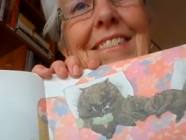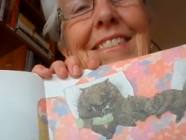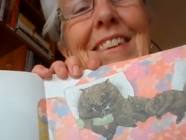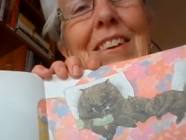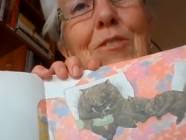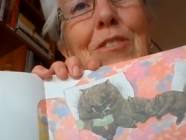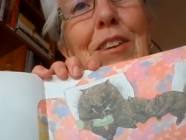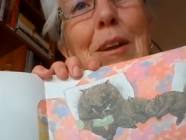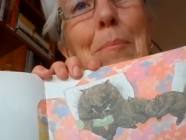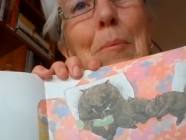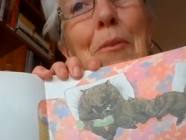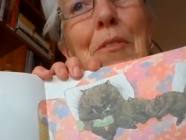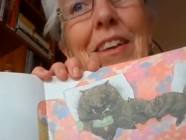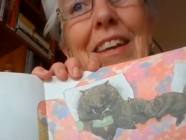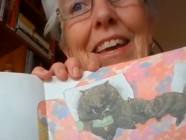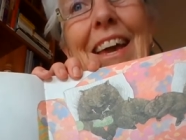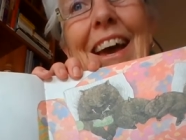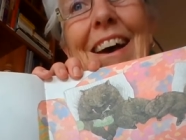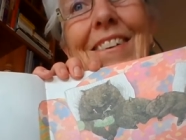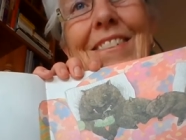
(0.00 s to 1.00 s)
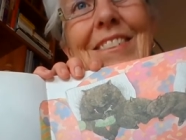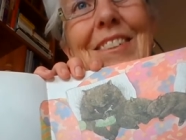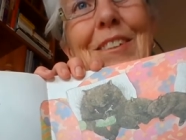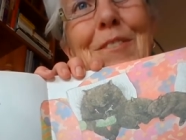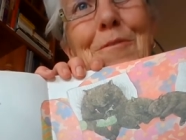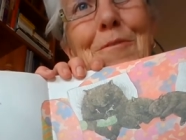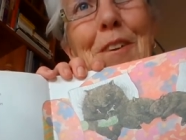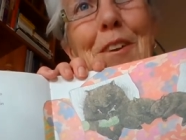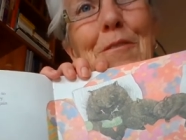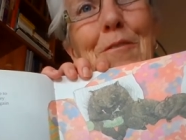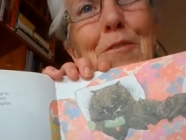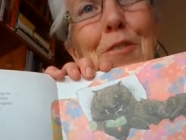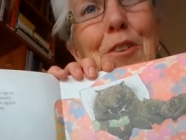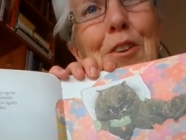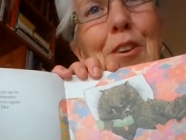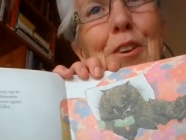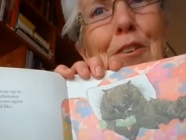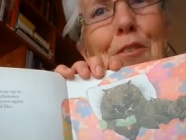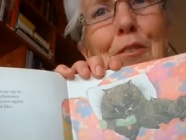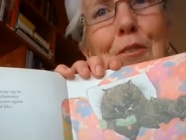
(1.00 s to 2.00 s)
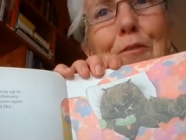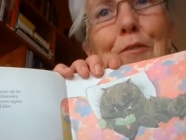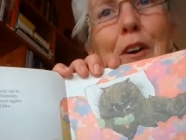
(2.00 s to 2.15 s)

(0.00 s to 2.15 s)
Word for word: Snuggled up on the couch in front of the